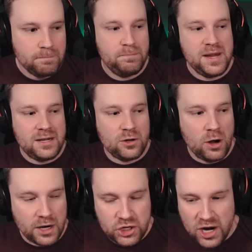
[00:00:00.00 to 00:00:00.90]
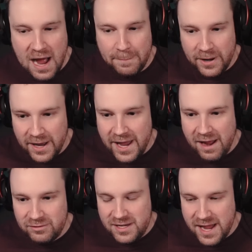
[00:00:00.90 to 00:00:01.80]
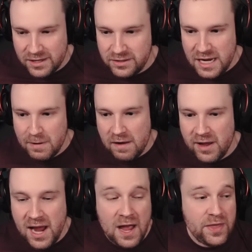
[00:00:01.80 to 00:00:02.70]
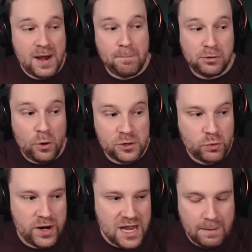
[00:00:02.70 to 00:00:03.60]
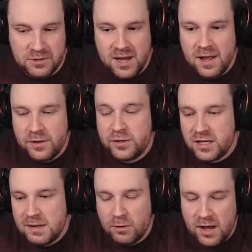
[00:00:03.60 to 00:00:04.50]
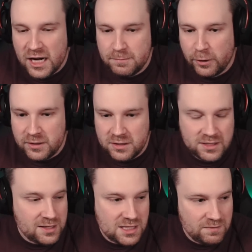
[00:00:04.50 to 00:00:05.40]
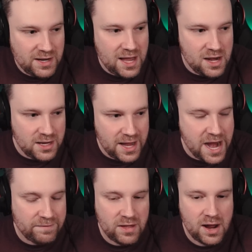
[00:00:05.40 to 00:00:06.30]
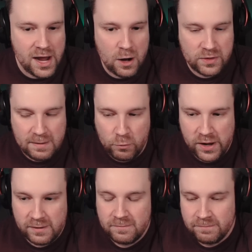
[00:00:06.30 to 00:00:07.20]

big dog chomp, FTS debuff, and then implode 20 imps. You see Demo Locks burst 60, 70, 80k, if not higher at that point,